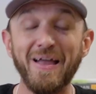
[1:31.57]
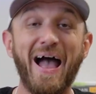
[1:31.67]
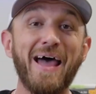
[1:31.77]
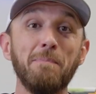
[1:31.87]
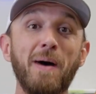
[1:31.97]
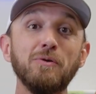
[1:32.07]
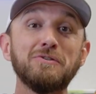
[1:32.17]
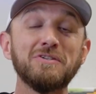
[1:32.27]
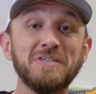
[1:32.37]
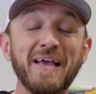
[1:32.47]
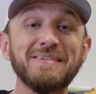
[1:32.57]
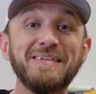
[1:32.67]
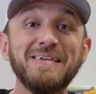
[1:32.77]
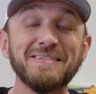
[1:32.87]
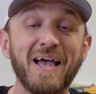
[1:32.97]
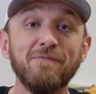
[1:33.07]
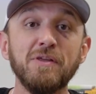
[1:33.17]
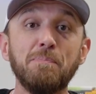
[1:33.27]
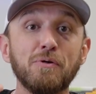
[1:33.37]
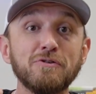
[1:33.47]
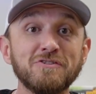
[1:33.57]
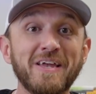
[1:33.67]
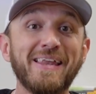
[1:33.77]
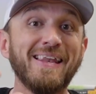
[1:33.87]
at about 67%